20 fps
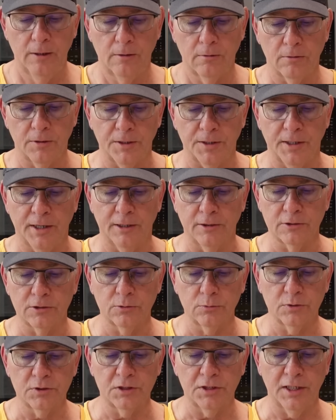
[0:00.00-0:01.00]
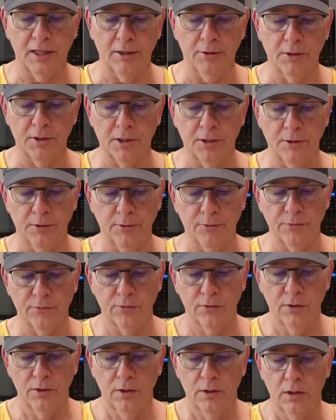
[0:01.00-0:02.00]
right now. So we'll see how it goes.
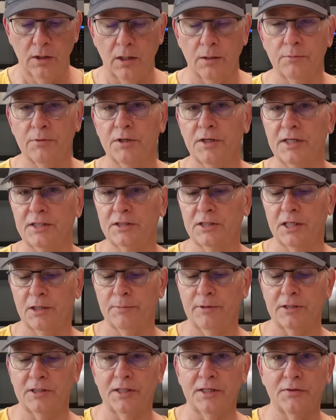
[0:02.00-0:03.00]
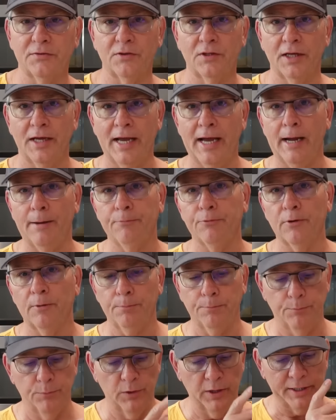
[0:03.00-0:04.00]
The nice thing about the apps
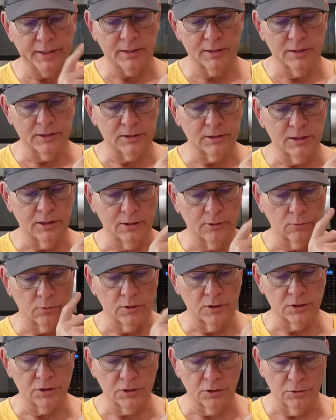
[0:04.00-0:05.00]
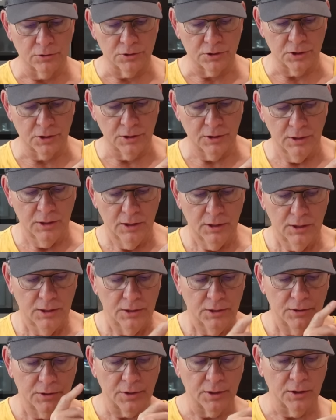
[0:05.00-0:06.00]
up like this here where it shows you,
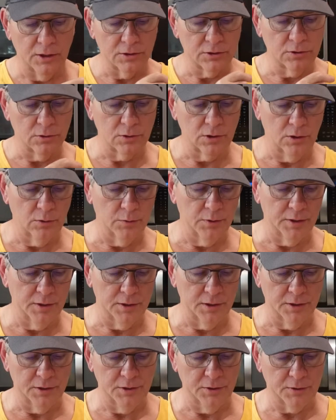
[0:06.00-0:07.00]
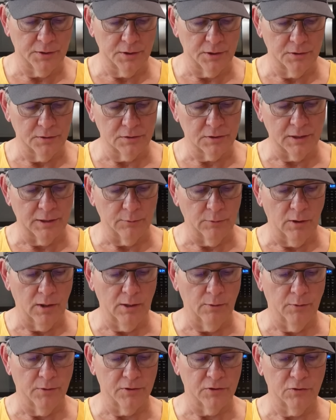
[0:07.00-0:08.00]
you can also go in and you can say, well, I
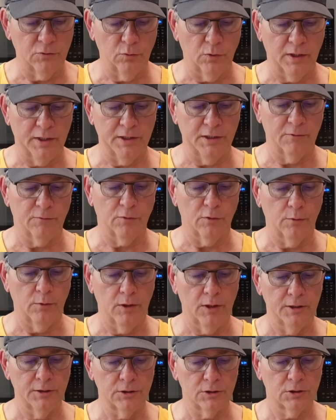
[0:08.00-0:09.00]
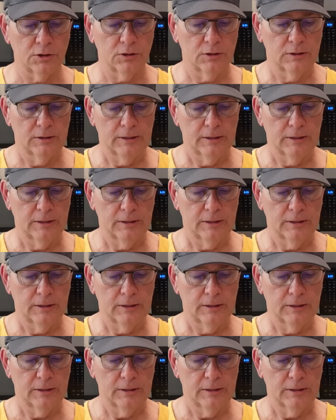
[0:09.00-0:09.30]
want to see what I did for lunch.